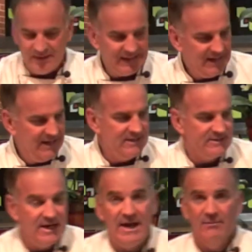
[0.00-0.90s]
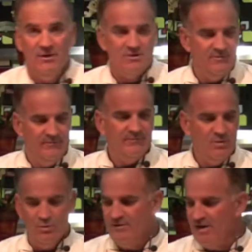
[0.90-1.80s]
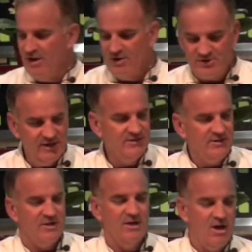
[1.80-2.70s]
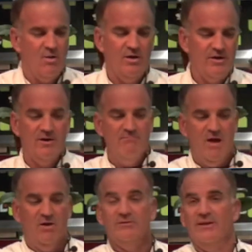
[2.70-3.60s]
like any sandwich, we've got our cheese that's going to go on there and melt,